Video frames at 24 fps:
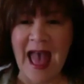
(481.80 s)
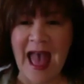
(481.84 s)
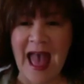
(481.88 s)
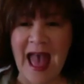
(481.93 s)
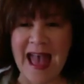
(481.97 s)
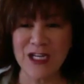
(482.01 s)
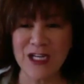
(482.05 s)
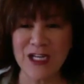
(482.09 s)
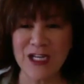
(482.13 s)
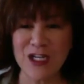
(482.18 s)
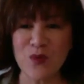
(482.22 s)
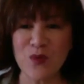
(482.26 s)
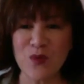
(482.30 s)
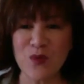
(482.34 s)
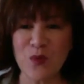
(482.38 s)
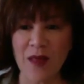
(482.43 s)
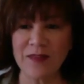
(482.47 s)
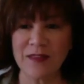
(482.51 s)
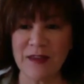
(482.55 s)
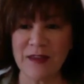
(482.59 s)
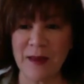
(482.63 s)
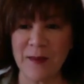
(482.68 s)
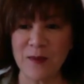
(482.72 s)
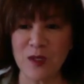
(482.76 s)
and you
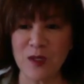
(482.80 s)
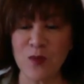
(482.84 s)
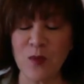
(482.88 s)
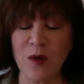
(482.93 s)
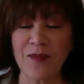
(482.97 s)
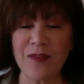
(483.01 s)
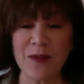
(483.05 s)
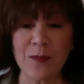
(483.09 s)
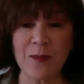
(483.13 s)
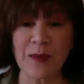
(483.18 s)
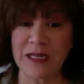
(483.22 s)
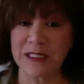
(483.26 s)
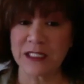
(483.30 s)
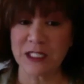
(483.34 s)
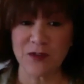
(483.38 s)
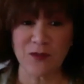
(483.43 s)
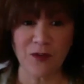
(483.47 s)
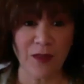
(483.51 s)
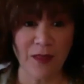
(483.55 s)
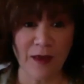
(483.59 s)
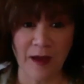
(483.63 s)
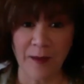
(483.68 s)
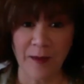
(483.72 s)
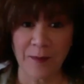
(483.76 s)
want the
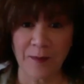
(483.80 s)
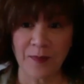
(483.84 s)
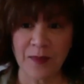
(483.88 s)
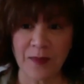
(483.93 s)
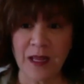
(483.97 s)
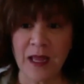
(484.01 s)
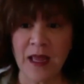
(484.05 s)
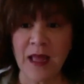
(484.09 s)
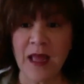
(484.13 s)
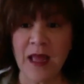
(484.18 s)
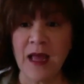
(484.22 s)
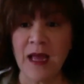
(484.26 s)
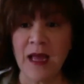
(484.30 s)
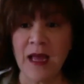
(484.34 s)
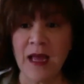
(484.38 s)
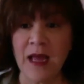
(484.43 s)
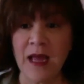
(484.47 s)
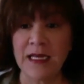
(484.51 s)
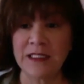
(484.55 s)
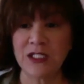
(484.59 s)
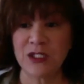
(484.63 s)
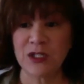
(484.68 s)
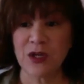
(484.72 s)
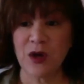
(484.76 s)
best for them.
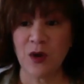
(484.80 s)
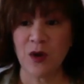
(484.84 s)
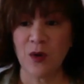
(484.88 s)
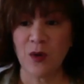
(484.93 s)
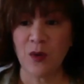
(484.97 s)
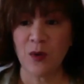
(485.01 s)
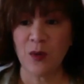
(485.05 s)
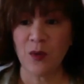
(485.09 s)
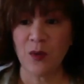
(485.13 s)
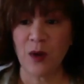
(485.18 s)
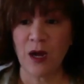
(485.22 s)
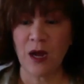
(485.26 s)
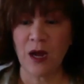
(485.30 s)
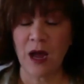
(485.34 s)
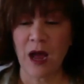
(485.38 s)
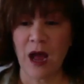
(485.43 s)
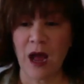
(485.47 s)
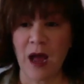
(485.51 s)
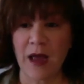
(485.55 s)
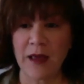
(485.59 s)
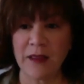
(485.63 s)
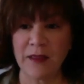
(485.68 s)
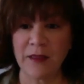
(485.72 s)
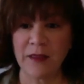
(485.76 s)
And so
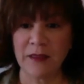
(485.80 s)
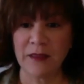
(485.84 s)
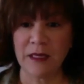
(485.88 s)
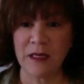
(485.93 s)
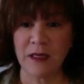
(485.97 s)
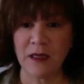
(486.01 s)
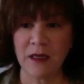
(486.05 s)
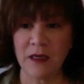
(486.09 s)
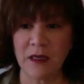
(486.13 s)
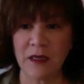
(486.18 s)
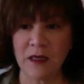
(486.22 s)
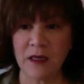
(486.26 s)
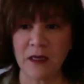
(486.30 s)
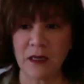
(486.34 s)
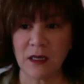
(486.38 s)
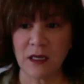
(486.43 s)
I think